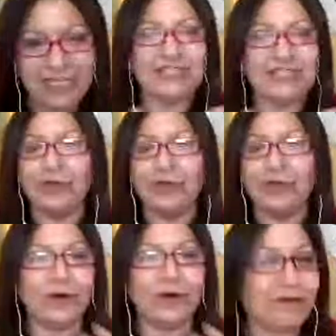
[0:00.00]
So they
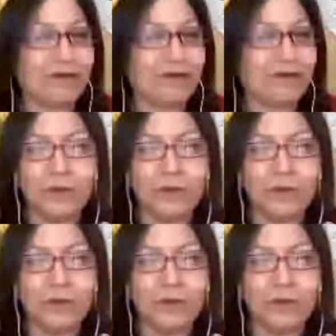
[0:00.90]
worked for me, they